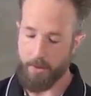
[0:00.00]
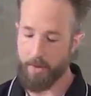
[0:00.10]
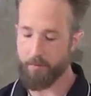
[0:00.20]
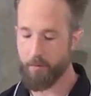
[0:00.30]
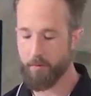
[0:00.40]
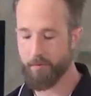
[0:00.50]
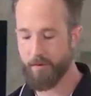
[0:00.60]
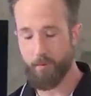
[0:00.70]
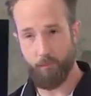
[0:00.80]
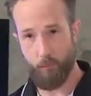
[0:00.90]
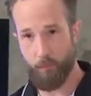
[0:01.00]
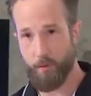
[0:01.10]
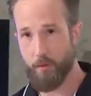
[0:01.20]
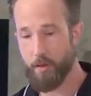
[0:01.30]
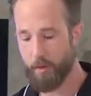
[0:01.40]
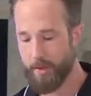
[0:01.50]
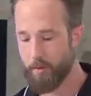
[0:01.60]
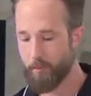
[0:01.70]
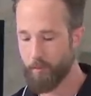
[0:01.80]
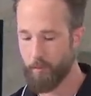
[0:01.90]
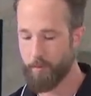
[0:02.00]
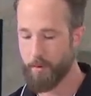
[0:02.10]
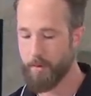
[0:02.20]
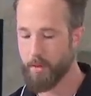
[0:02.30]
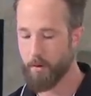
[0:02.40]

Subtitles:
As you can see, very clean, very